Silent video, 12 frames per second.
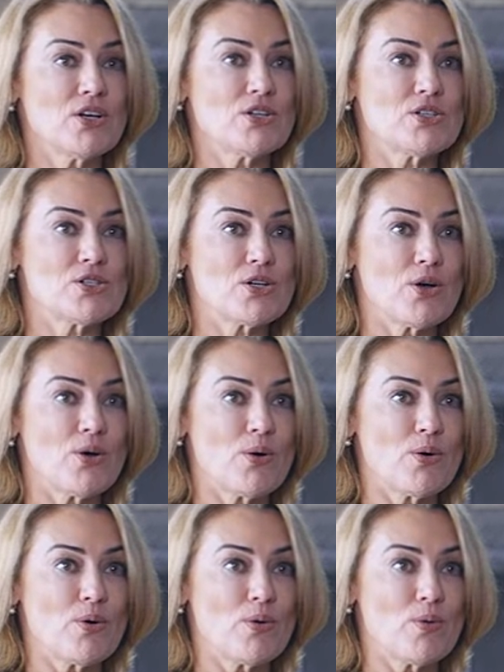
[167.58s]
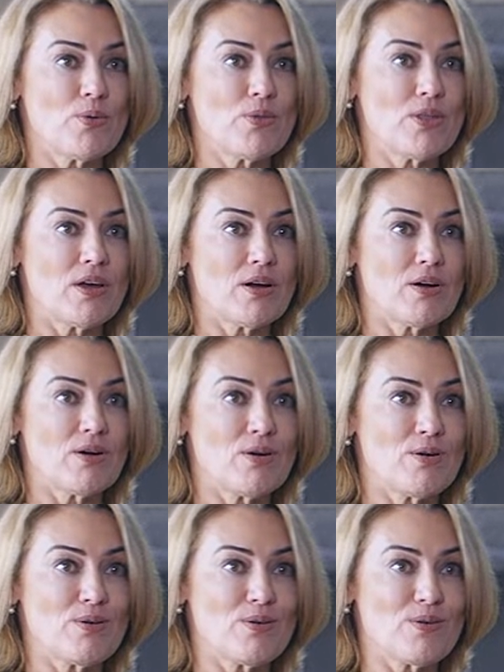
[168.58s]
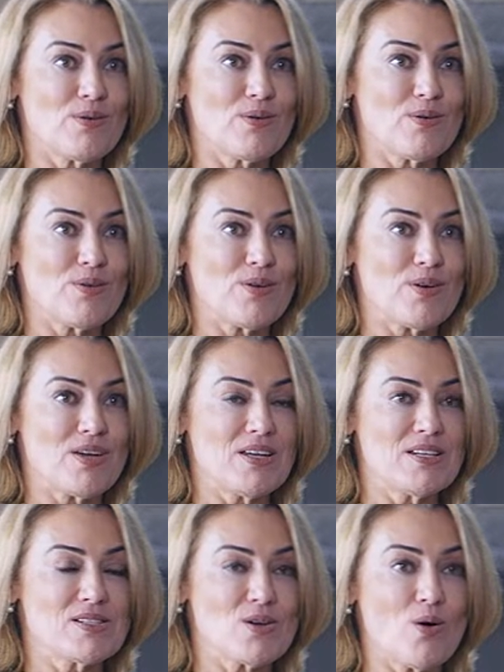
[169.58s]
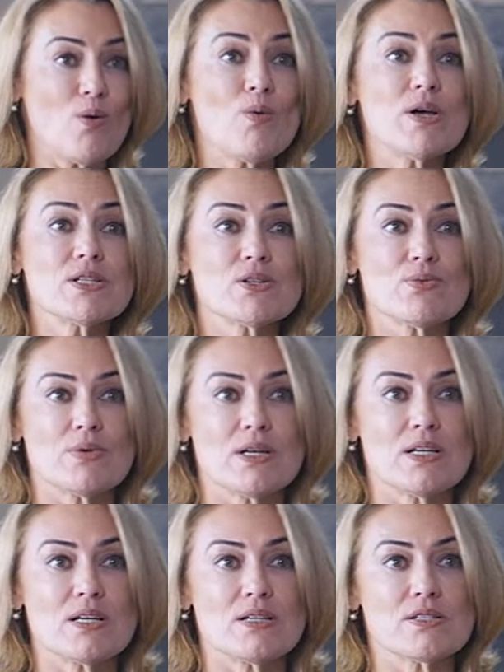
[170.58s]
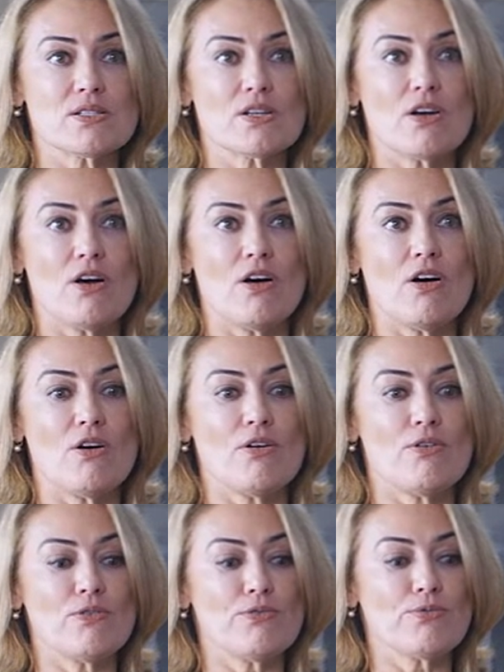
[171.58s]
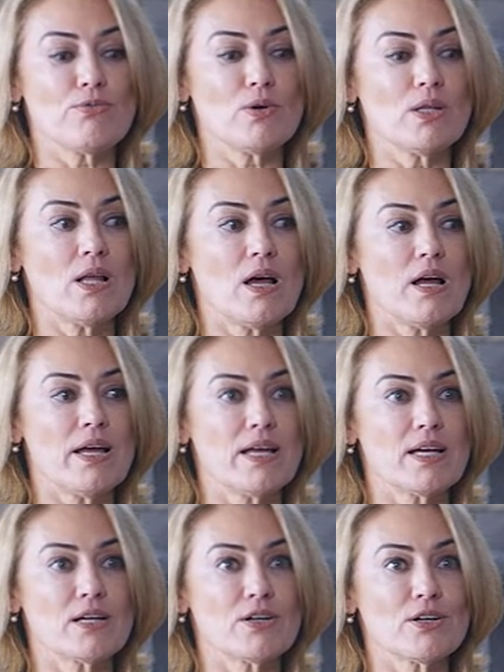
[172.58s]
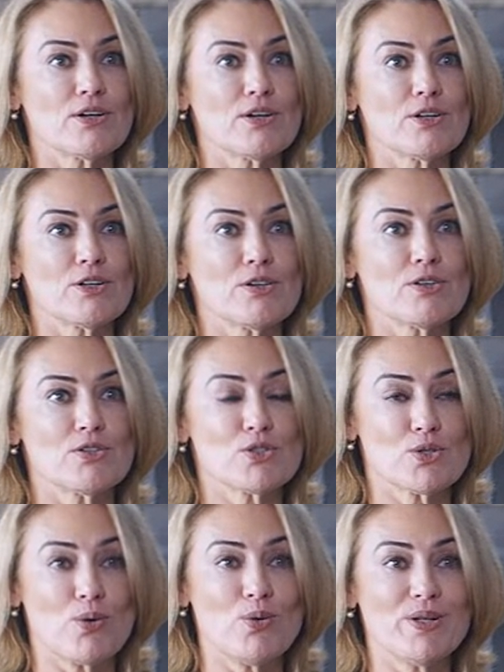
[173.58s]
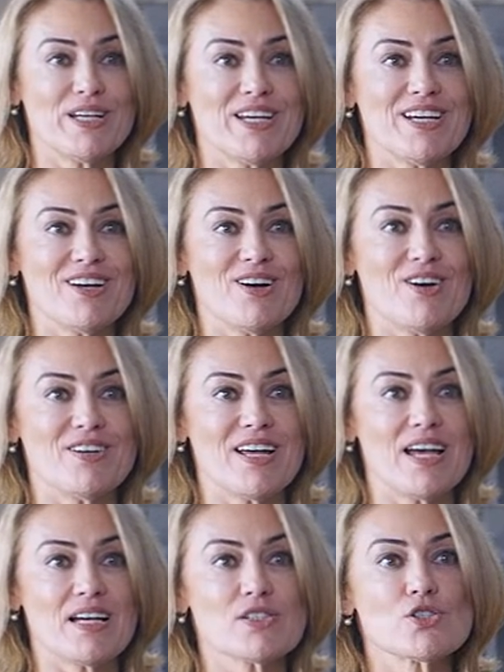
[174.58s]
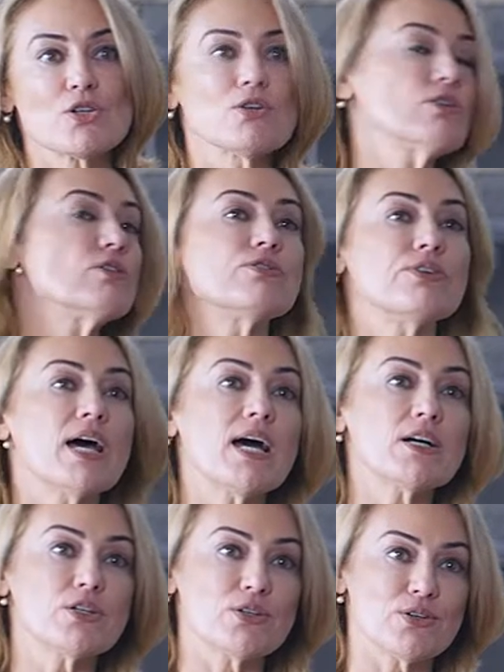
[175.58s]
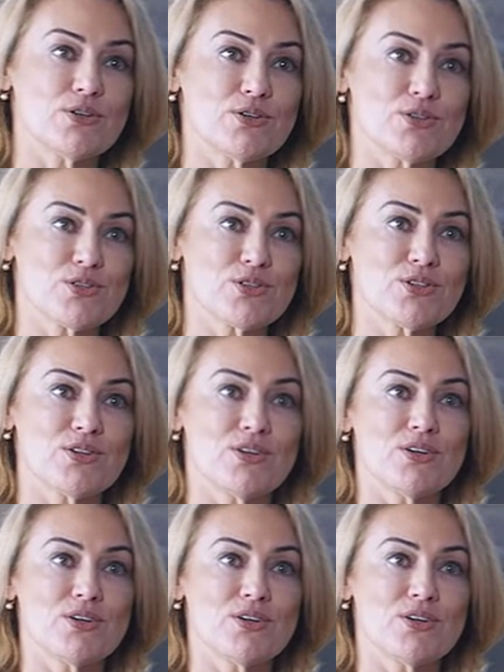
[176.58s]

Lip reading: So there is always a risk of relying solely on external factors